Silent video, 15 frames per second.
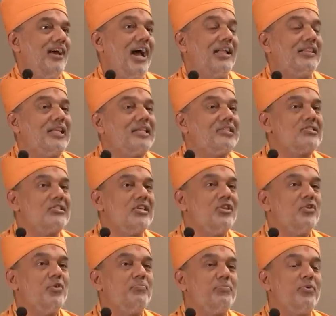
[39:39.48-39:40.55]
and the
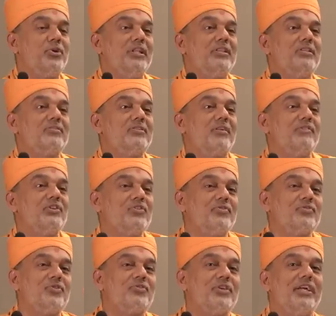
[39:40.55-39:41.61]
institute put in the service of
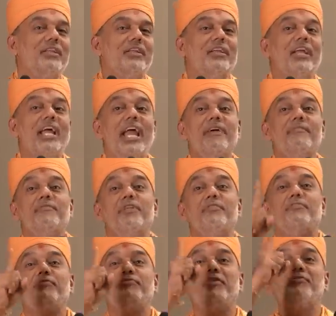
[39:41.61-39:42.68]
society. Every
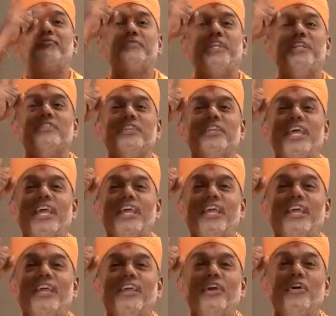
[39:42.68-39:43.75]
15th
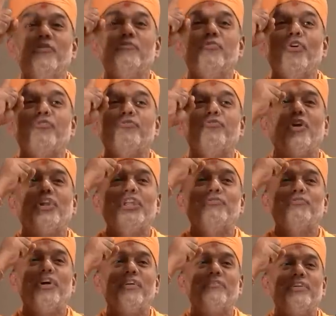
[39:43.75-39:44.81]
day for
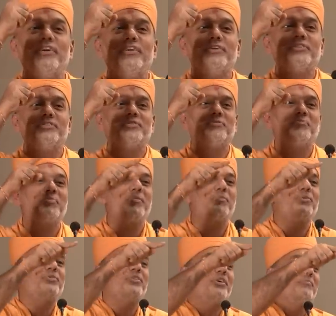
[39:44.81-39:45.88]
45 years,
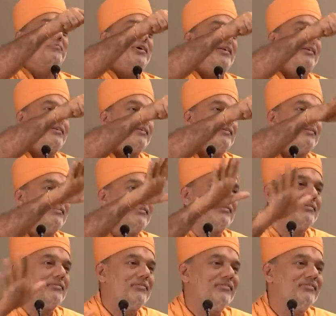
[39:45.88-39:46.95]
Pramukh Sahib Maharaj did
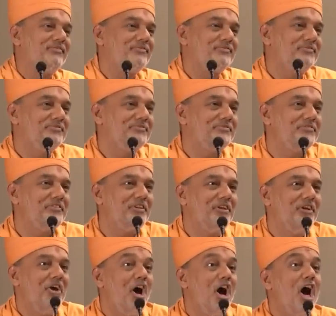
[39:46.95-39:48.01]
this.
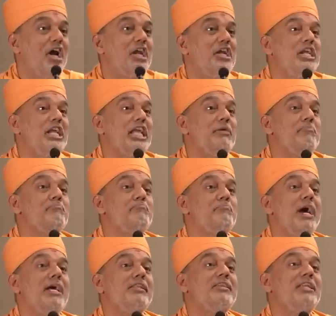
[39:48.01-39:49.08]

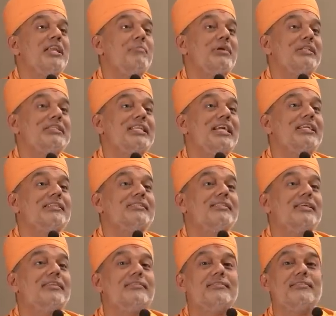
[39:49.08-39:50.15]
Unimaginable
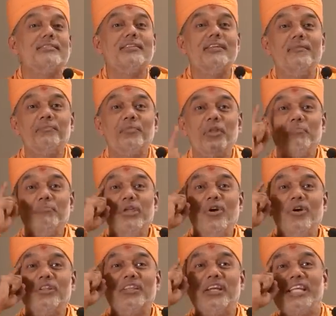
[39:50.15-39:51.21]
statistics
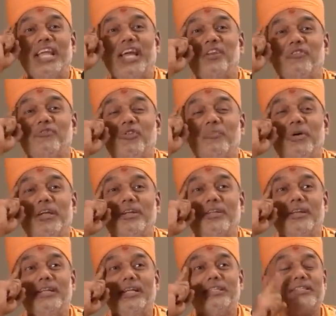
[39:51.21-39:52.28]
beyond the ken of human
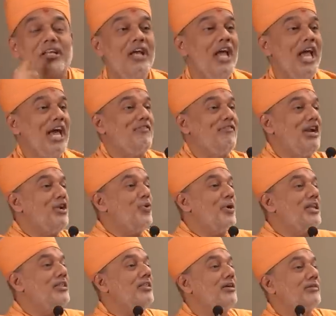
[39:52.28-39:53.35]
intelligence. And while
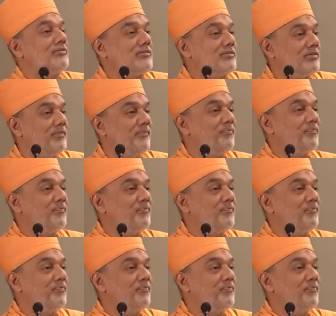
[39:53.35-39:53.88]
doing this,